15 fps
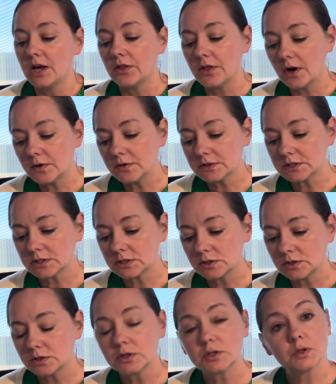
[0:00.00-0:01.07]
Those
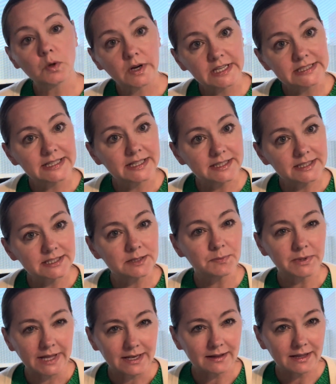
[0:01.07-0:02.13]
stories that
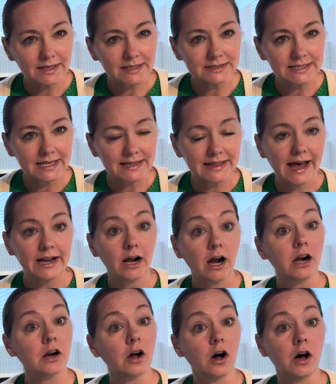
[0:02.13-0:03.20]
explain things like that
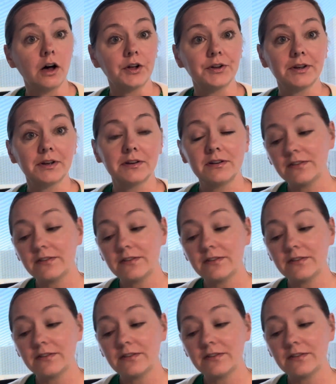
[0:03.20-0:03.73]
are called